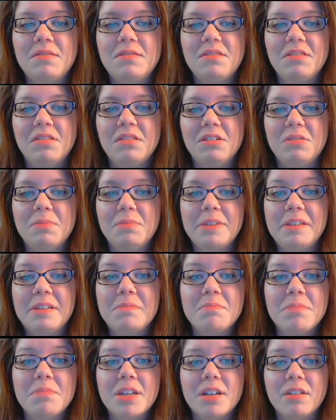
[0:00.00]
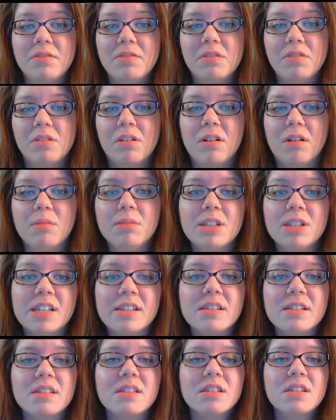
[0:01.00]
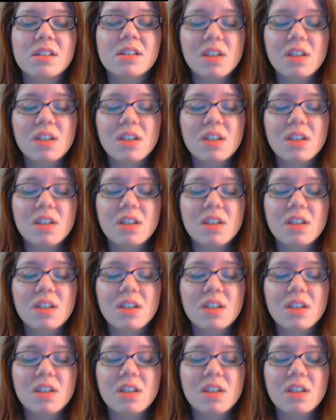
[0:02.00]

gloomy pit of horribleness.